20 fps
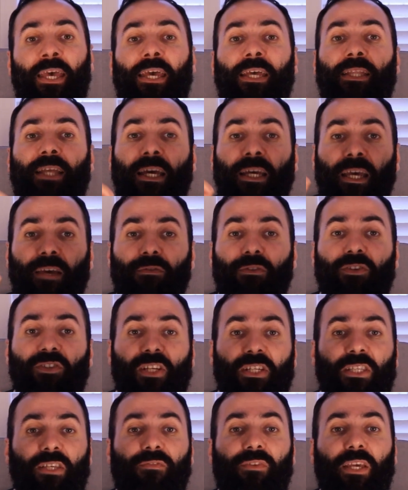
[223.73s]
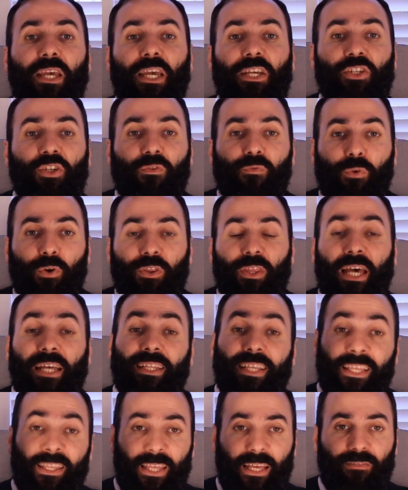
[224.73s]
And I gave the justification for
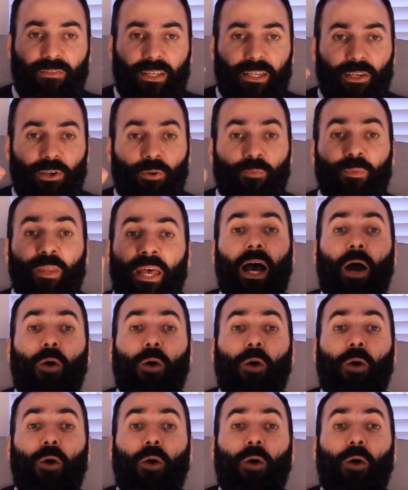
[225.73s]
that in that video.